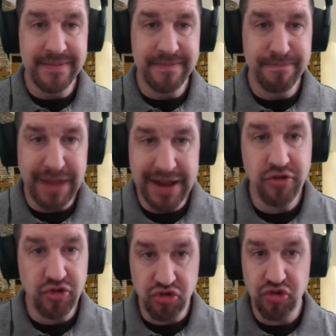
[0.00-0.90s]

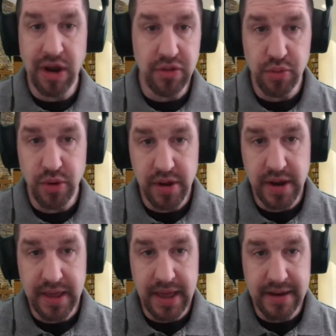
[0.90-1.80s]
major trailer we're going
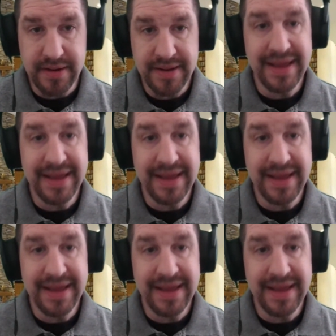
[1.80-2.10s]
to get.